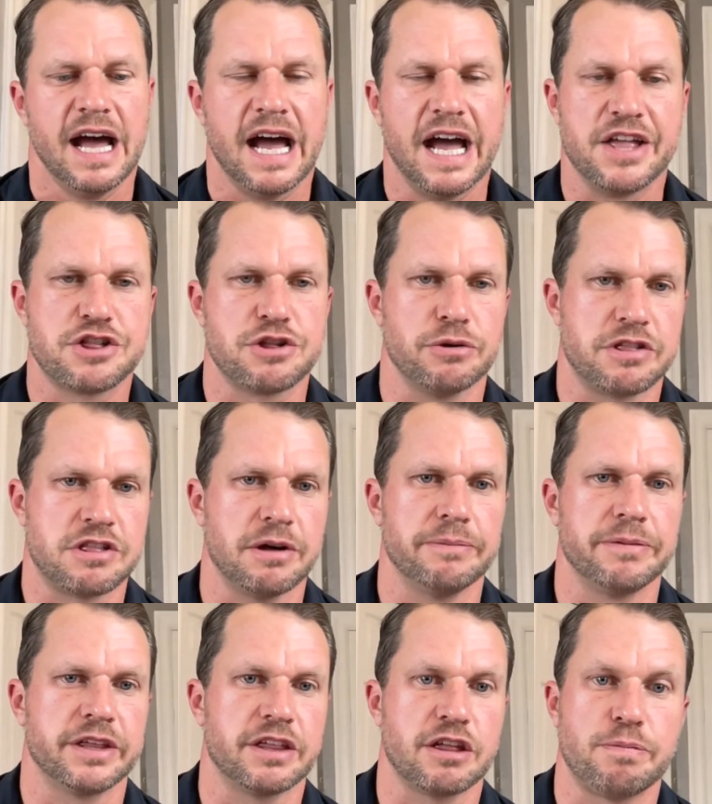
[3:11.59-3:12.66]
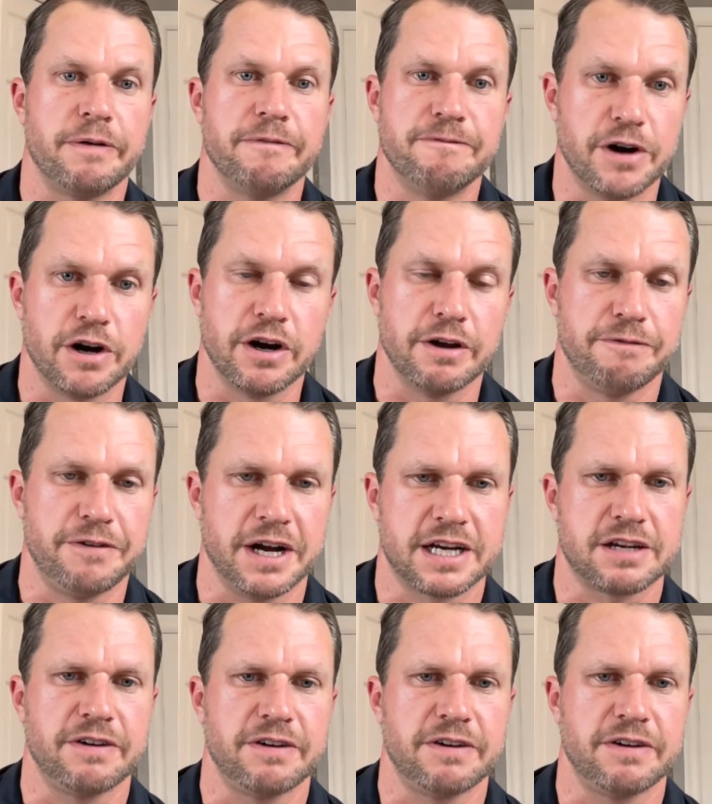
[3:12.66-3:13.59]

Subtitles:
And so it's something that's been very effective.